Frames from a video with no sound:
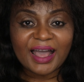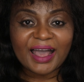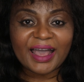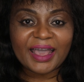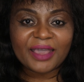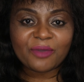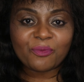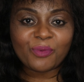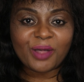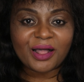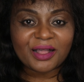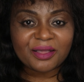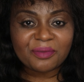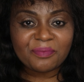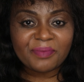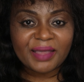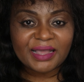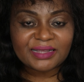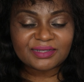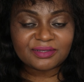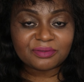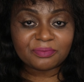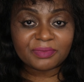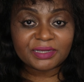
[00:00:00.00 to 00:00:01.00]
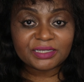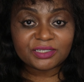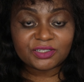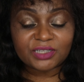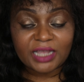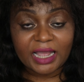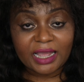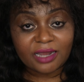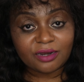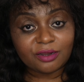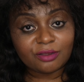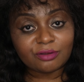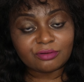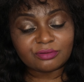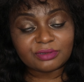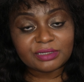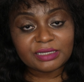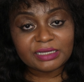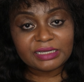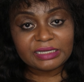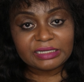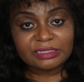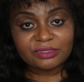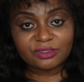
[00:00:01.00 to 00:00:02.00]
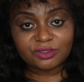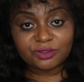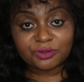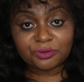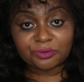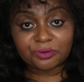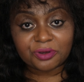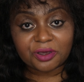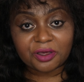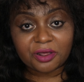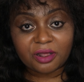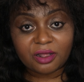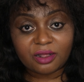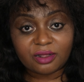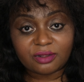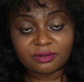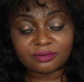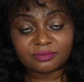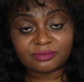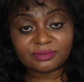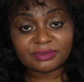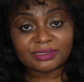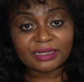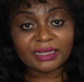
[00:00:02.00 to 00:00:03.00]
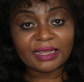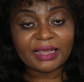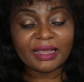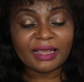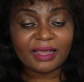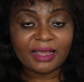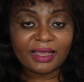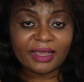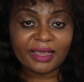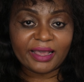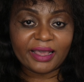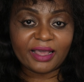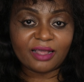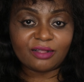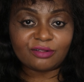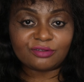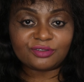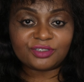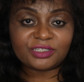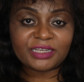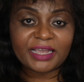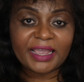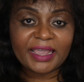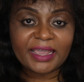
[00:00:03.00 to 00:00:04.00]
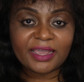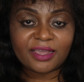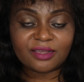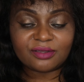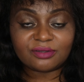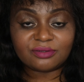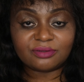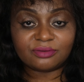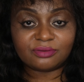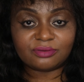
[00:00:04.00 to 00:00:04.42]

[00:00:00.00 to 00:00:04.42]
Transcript: Hi, welcome back to my channel. It's your girl LJ.